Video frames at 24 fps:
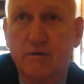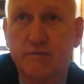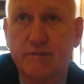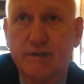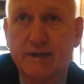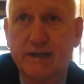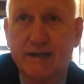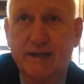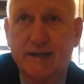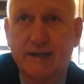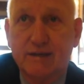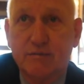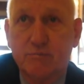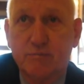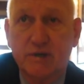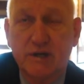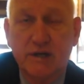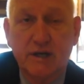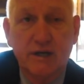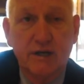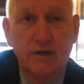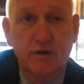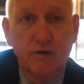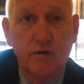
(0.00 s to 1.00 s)
They can be
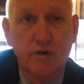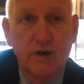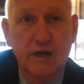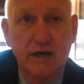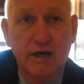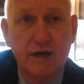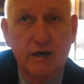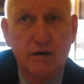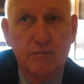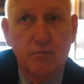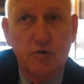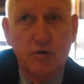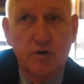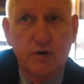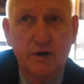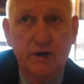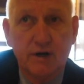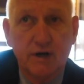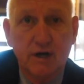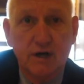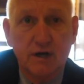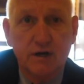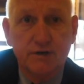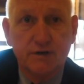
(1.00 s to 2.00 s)
held liable and
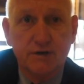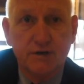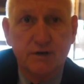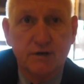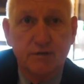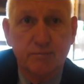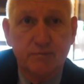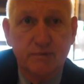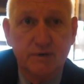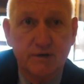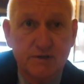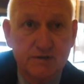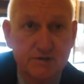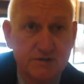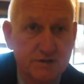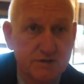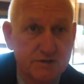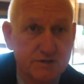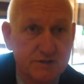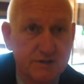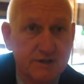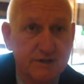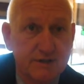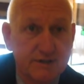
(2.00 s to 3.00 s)
locked up, and as I
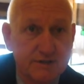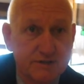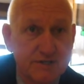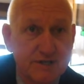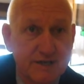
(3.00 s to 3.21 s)
said, it's